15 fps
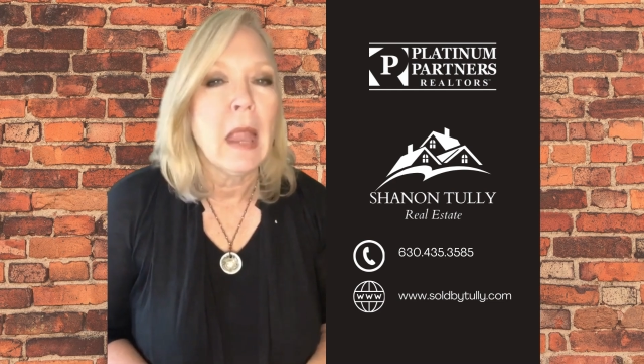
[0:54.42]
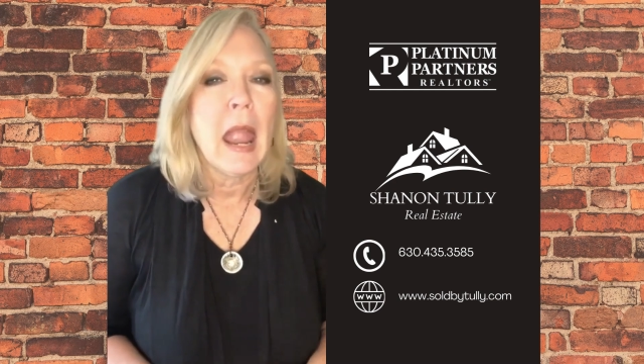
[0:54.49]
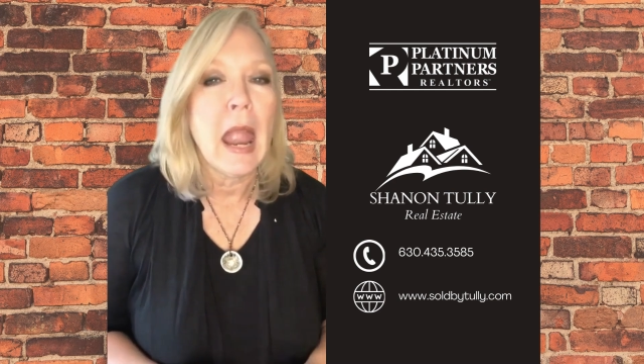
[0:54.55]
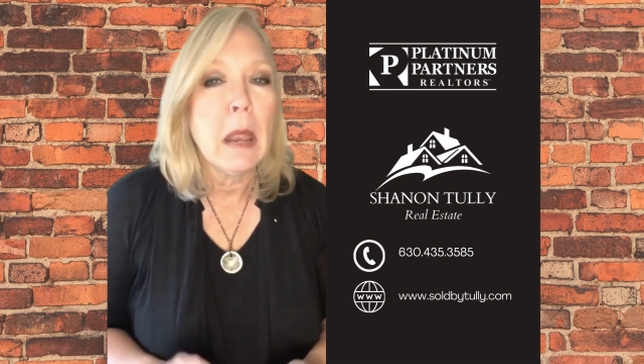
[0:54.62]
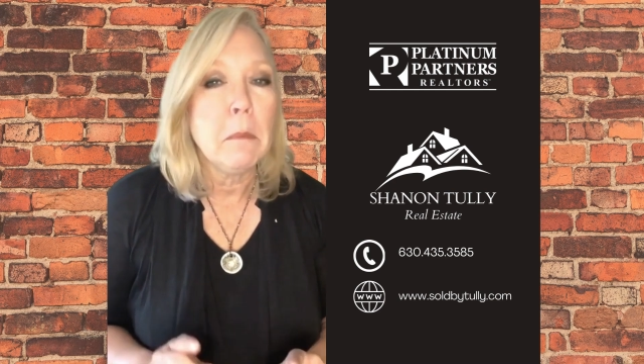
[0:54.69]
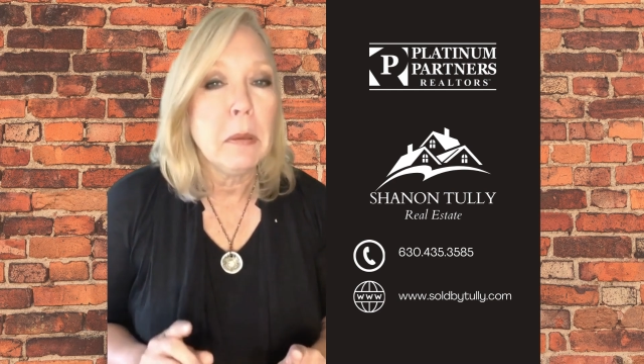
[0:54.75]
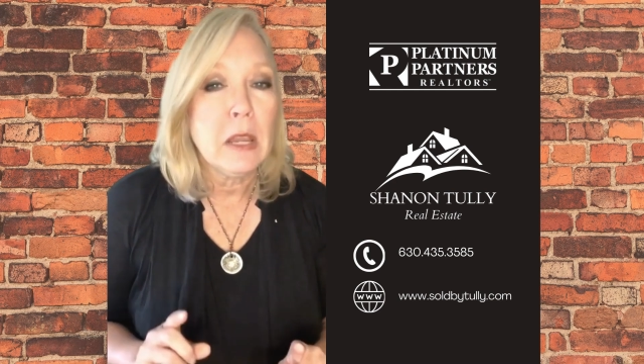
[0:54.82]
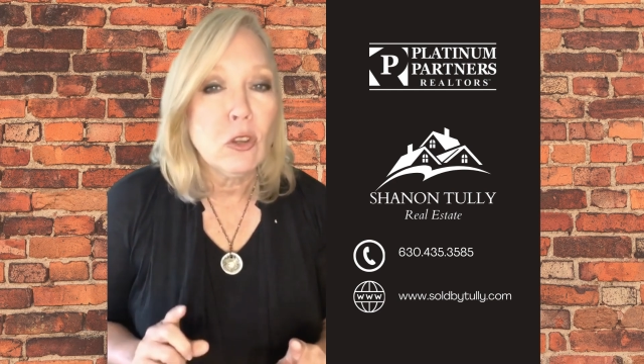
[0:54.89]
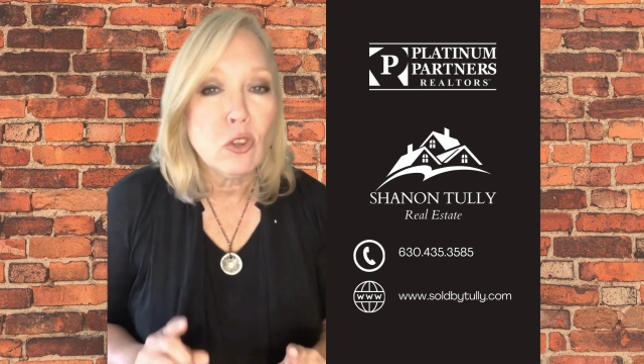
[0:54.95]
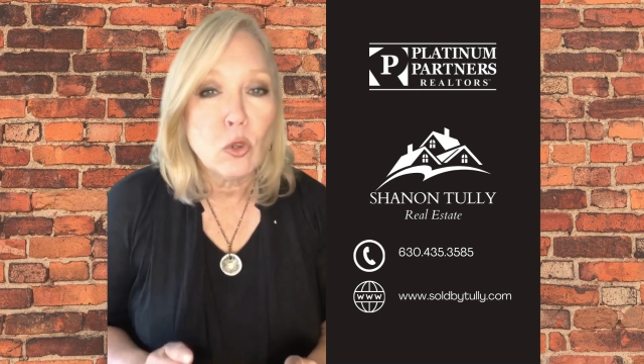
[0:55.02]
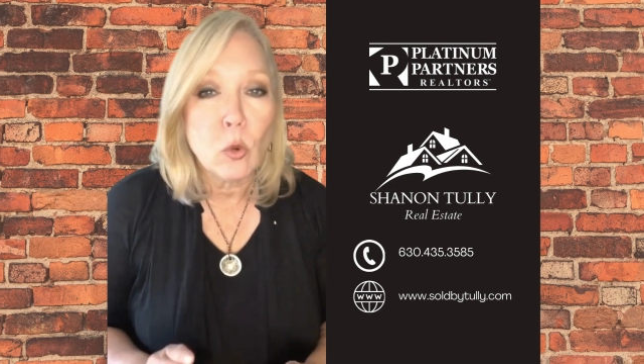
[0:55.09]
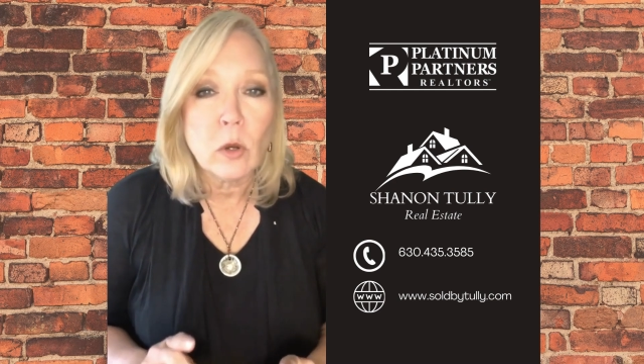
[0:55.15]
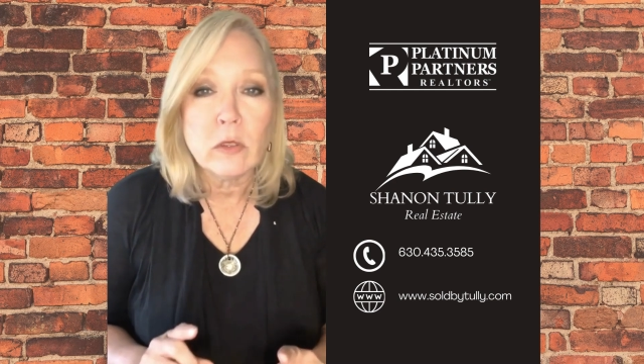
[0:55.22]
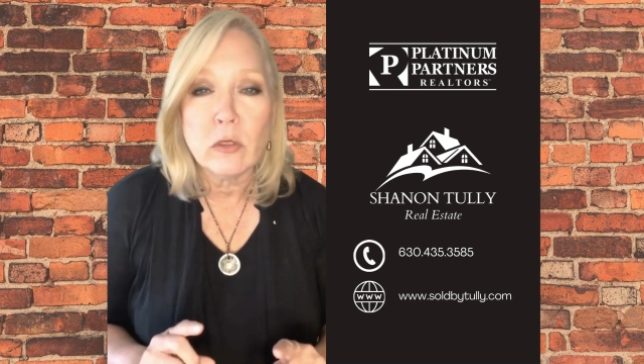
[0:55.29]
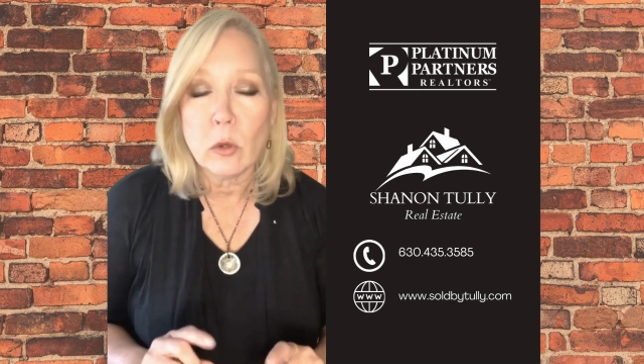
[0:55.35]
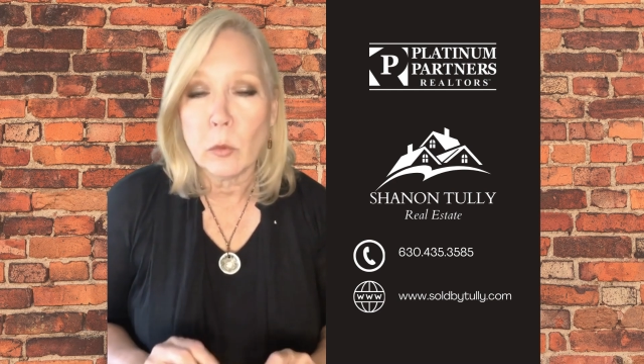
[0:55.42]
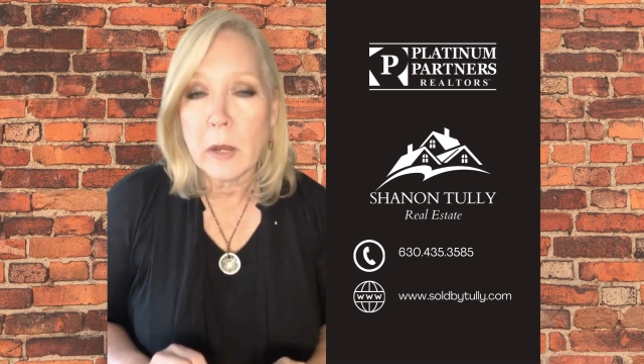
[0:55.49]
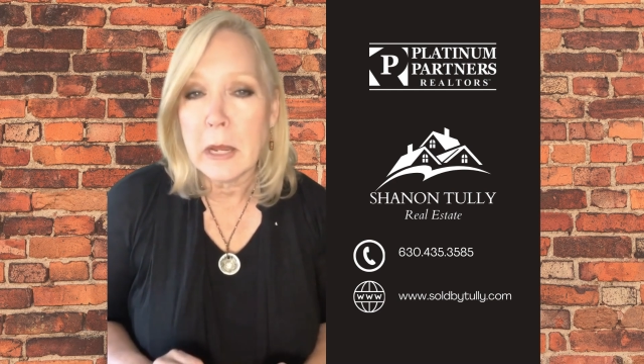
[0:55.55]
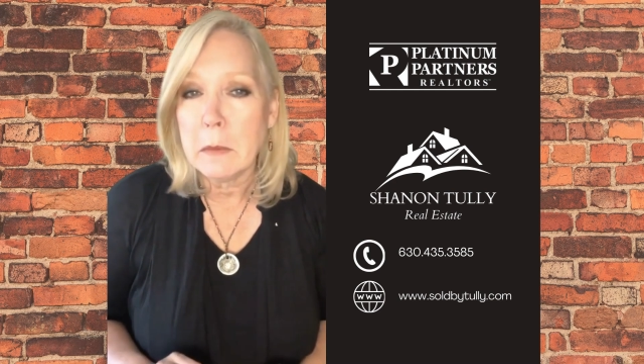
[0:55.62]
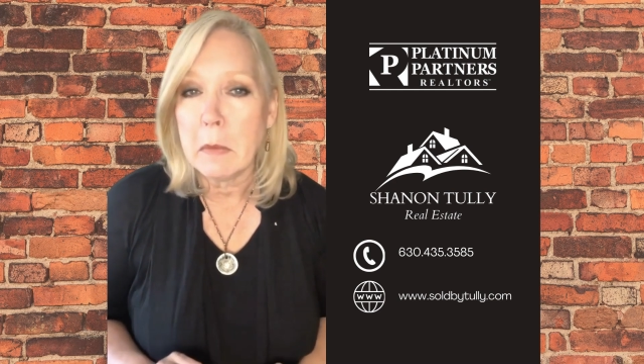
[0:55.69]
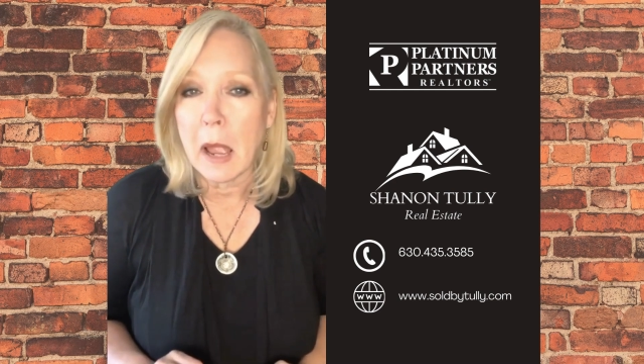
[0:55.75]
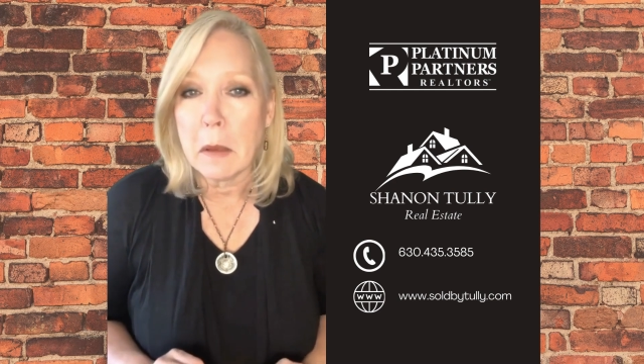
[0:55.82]
And be sure to
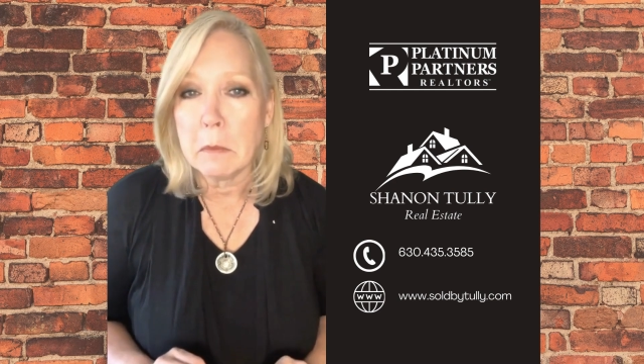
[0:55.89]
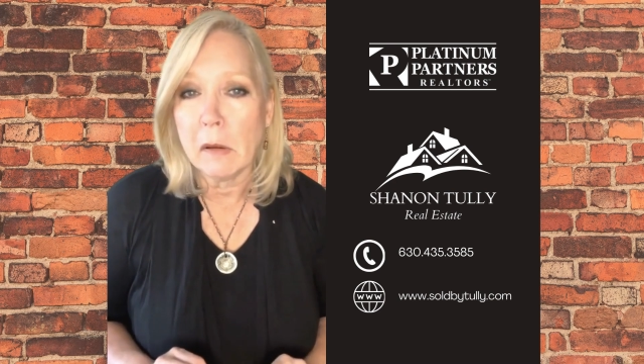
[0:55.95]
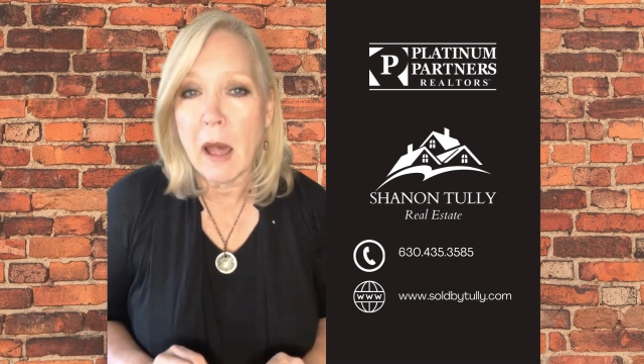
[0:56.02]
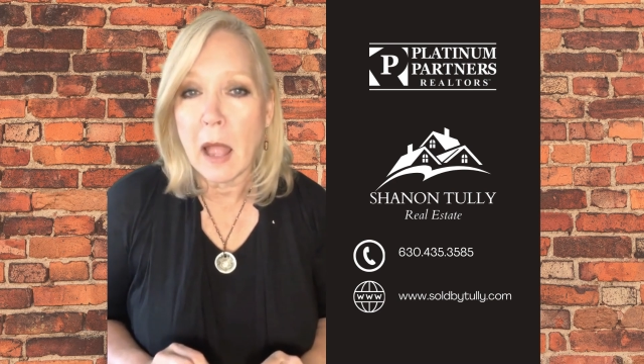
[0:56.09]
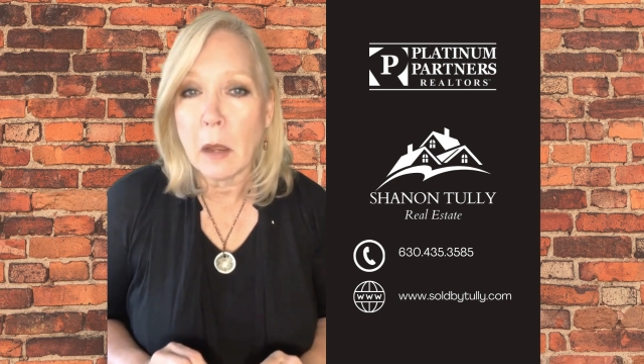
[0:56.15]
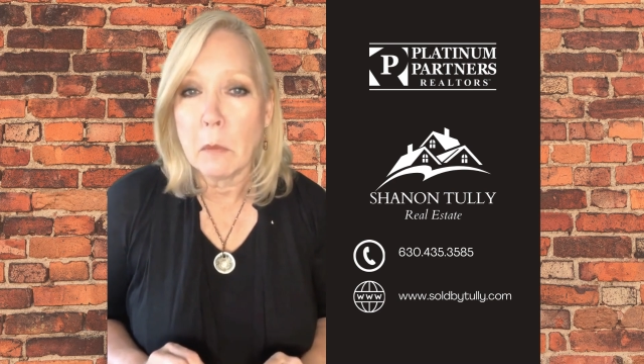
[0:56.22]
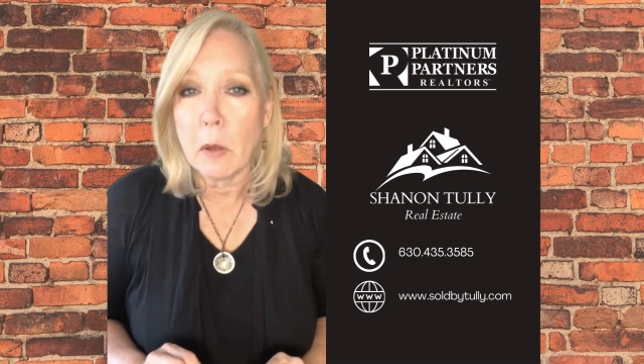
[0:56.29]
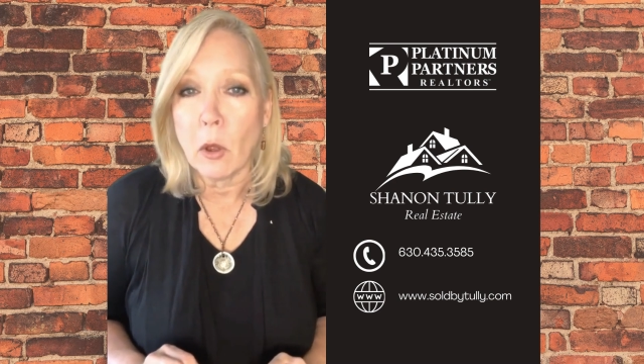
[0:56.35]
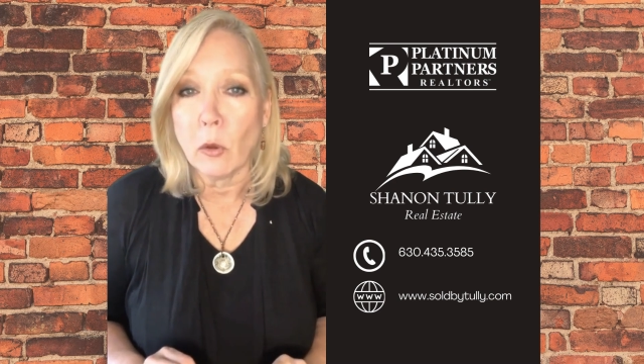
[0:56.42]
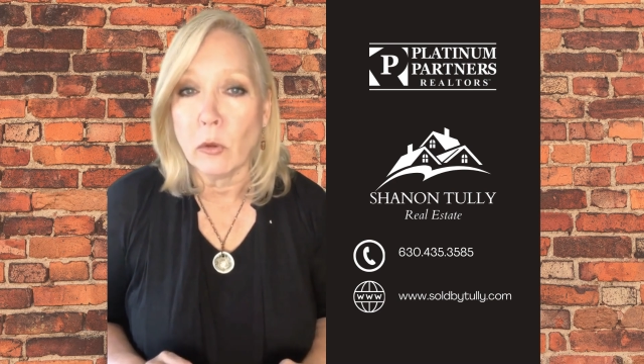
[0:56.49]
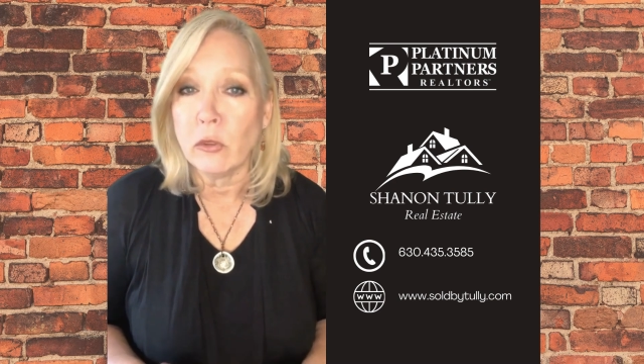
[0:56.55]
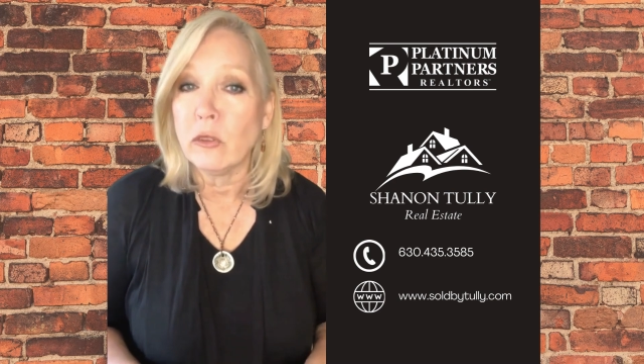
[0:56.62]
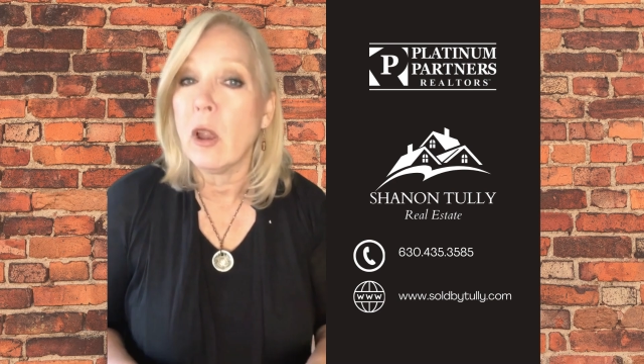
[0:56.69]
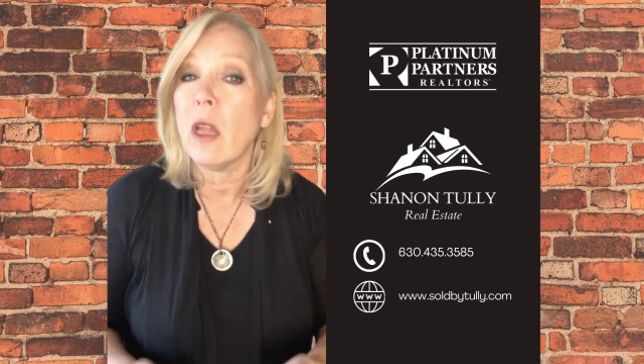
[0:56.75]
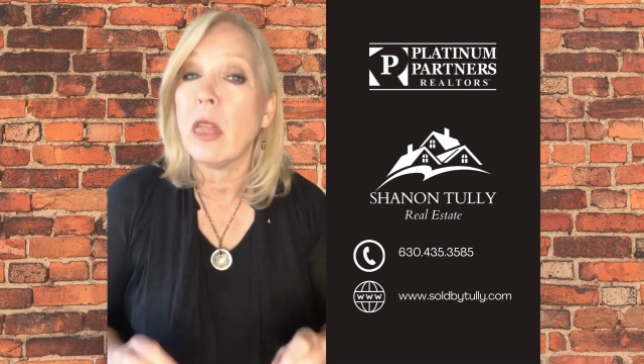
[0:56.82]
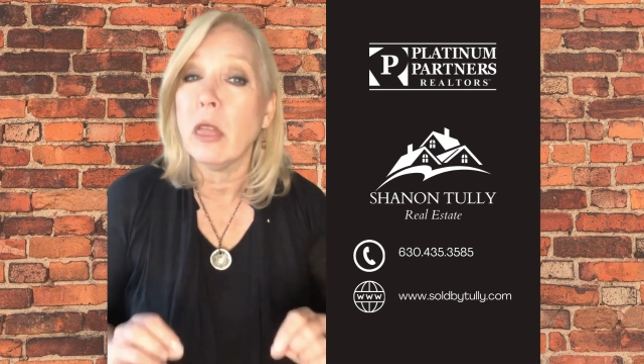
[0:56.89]
read my blog post,